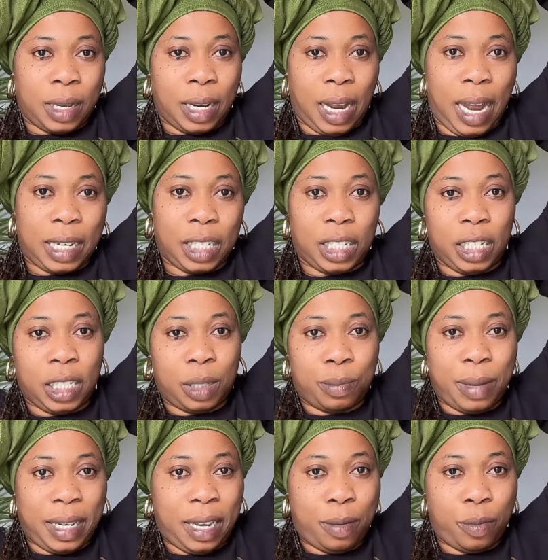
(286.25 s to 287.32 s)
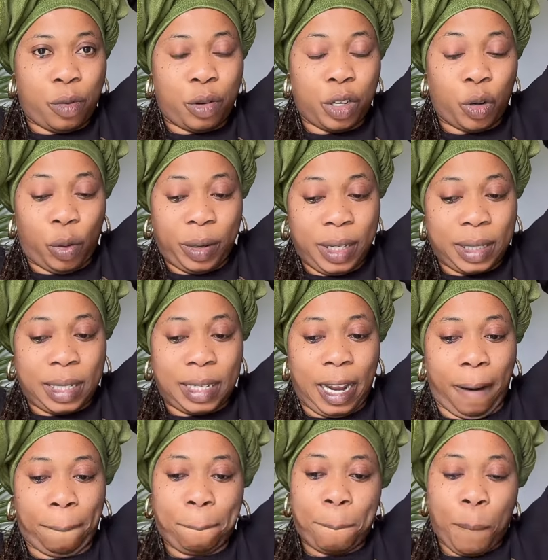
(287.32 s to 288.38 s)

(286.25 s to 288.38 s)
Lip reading: and she's making money on it now.